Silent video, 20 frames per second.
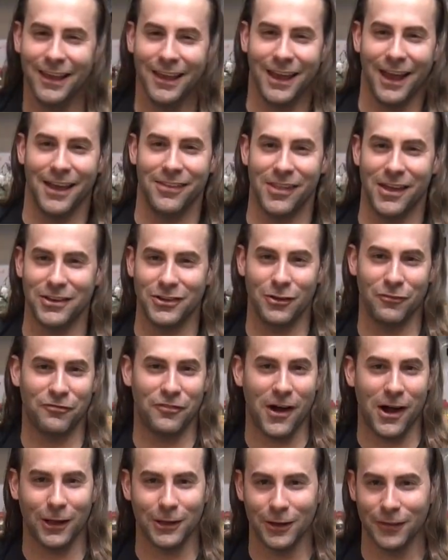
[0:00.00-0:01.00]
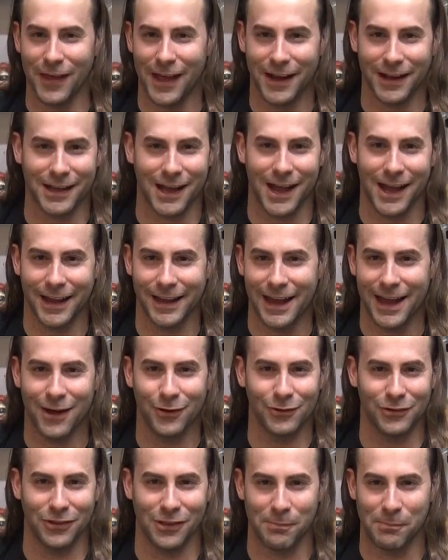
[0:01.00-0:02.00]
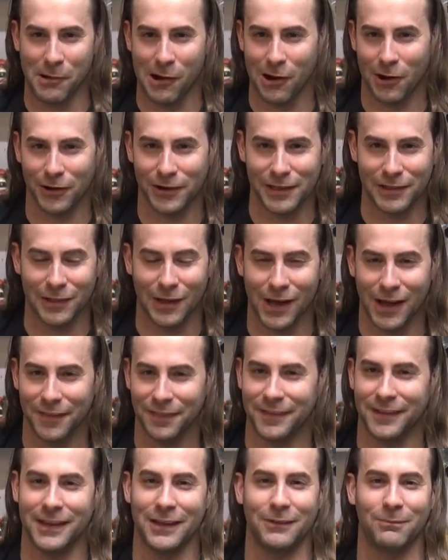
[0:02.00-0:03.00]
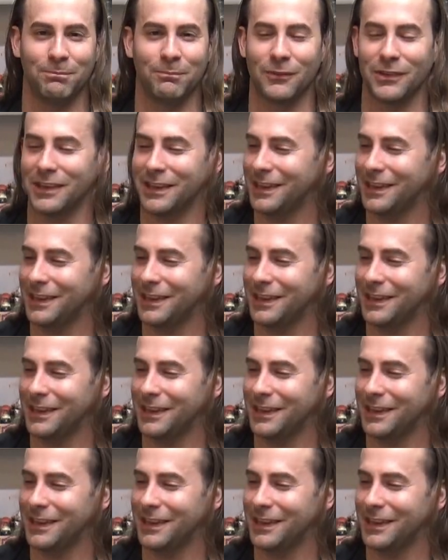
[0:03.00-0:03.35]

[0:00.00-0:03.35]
and then you follow that guy out into the parking lot and he